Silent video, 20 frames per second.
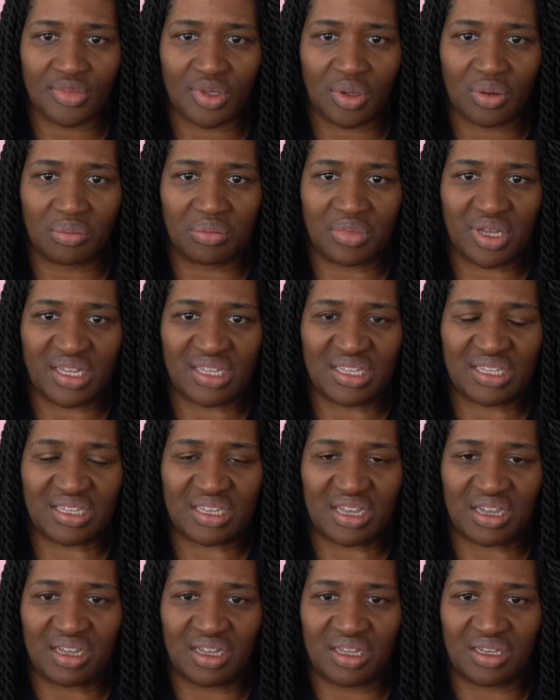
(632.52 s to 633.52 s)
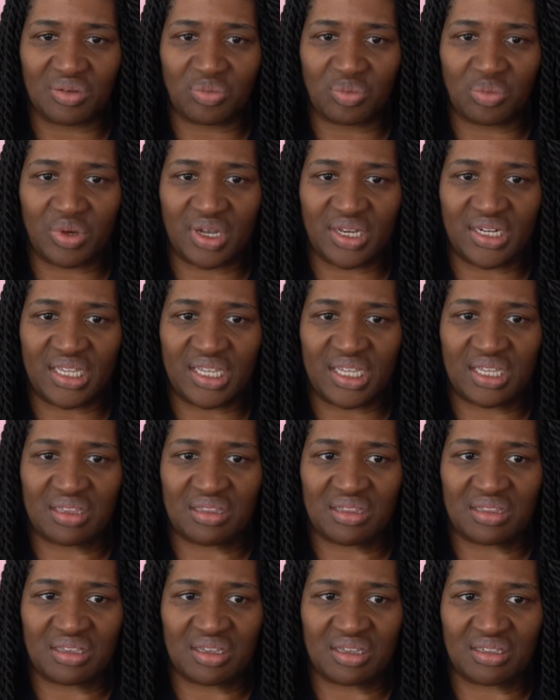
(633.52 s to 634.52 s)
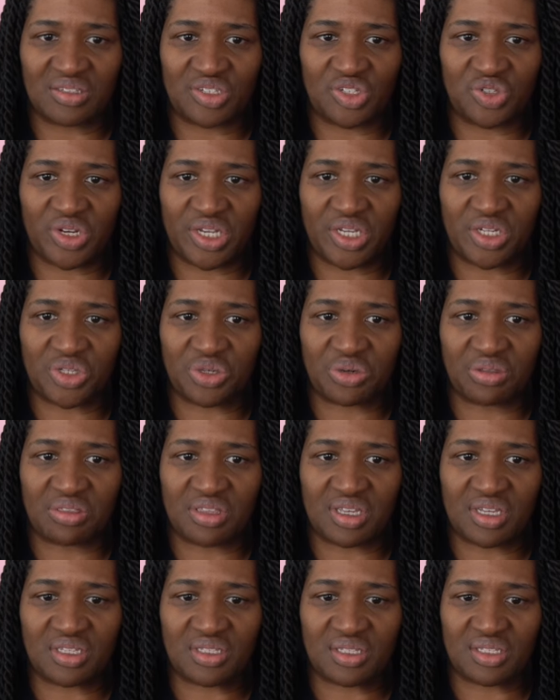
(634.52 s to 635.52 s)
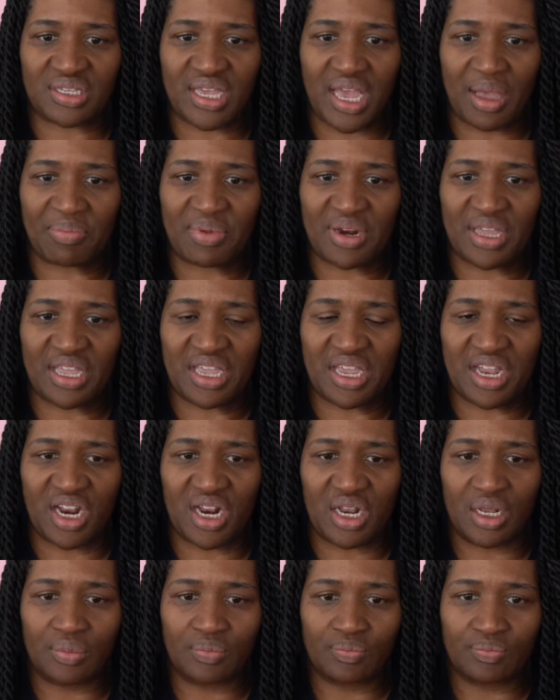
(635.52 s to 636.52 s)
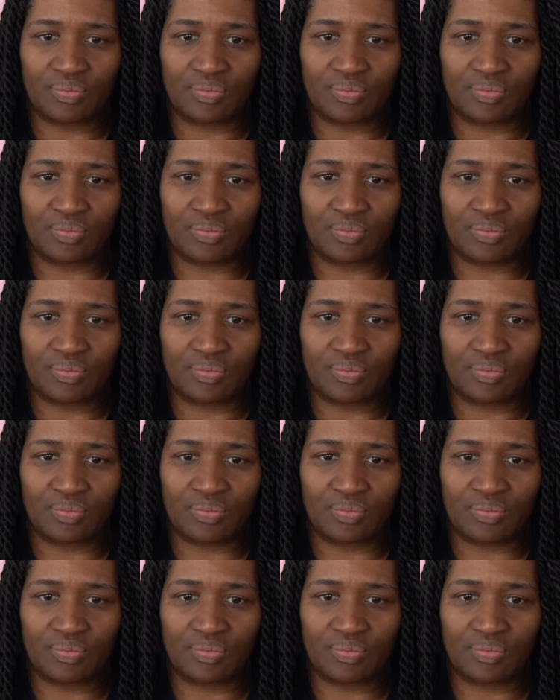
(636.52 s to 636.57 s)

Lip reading: Oh, my God. What in the Stranger Things is happening here?